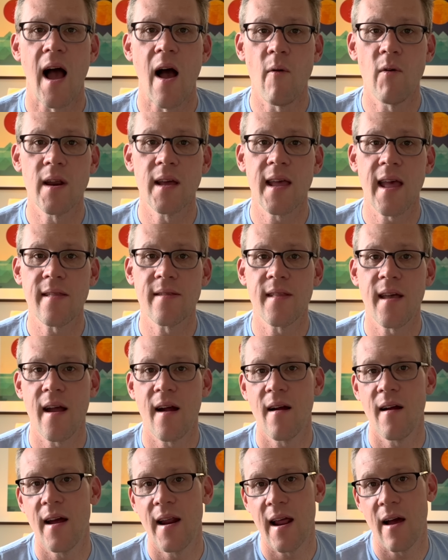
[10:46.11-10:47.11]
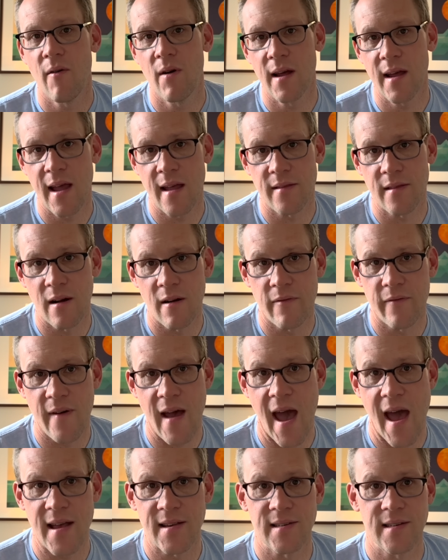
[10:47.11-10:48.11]
I want to get there, and I want to get there
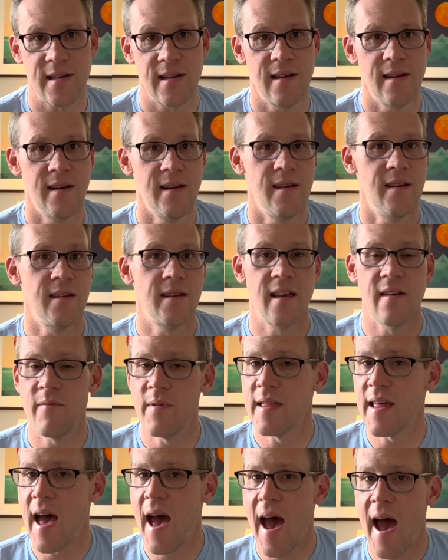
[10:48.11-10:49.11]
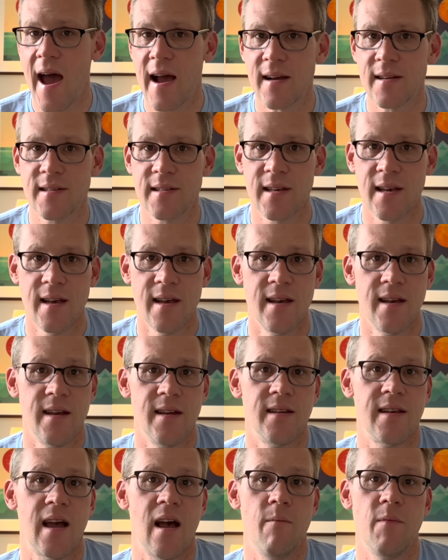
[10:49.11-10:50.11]
fast. Give me the hacks.
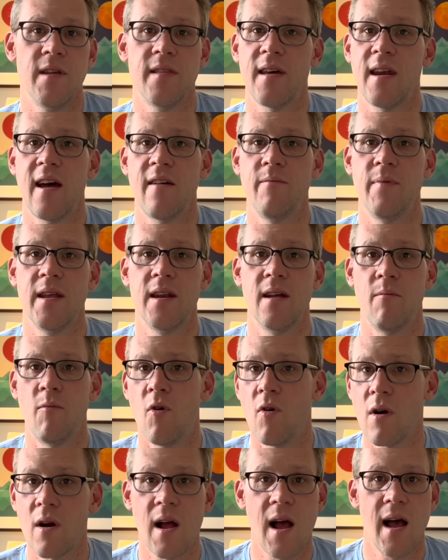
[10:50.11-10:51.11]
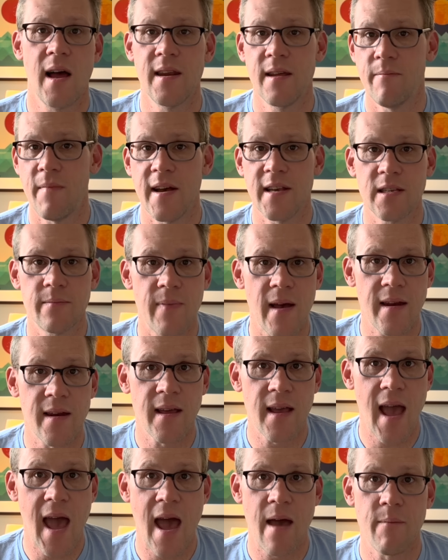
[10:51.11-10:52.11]
Tell me that I've been a moron in my
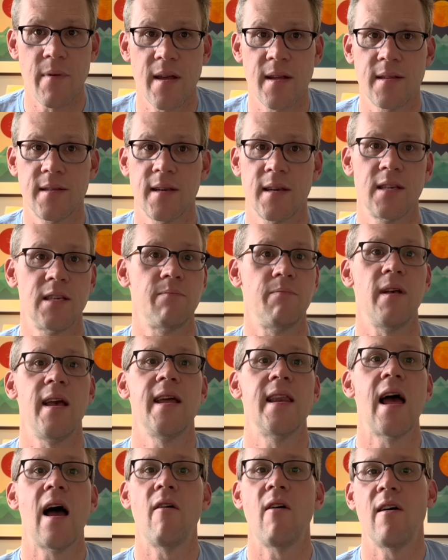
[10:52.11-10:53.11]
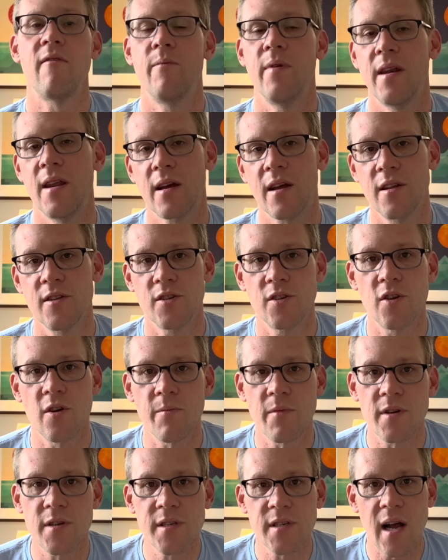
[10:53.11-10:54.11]
spending habits, explain how I've been a
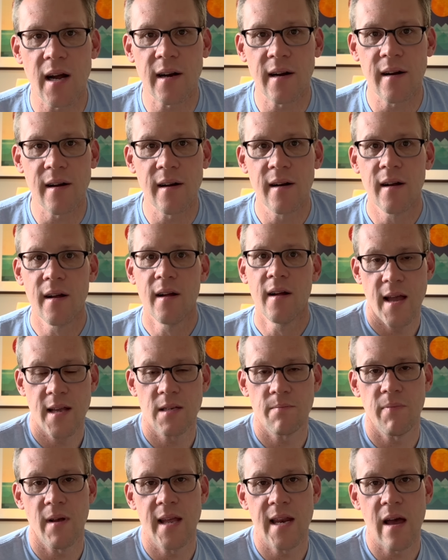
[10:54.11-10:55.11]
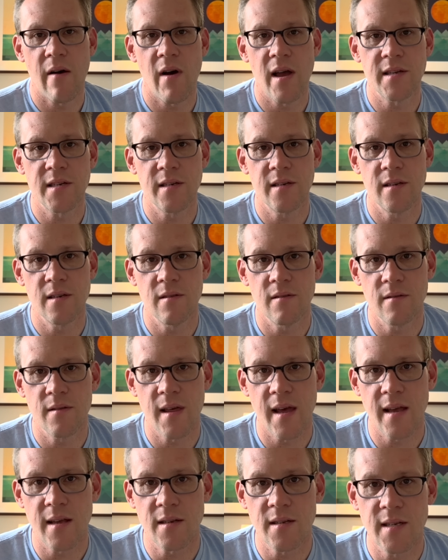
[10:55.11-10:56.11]
consumer sucker, explain how I should do
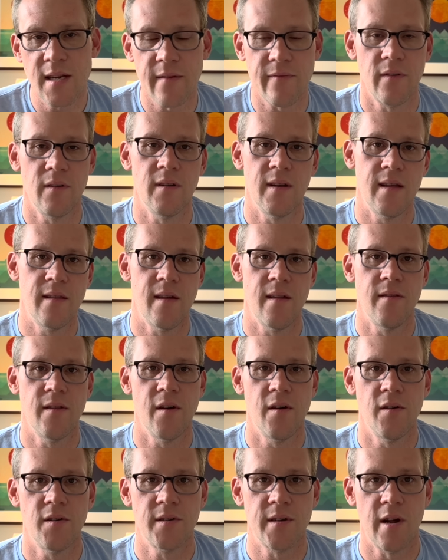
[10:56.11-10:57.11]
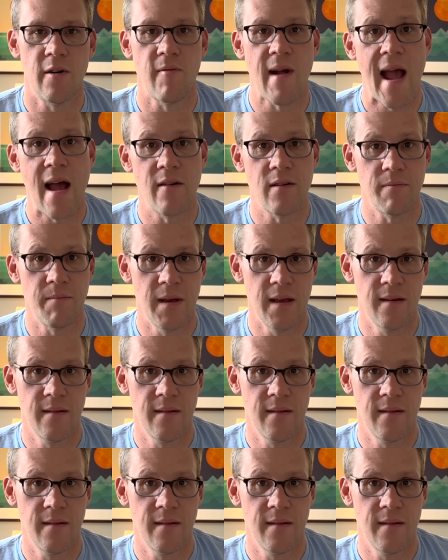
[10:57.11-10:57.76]
things differently than those around me.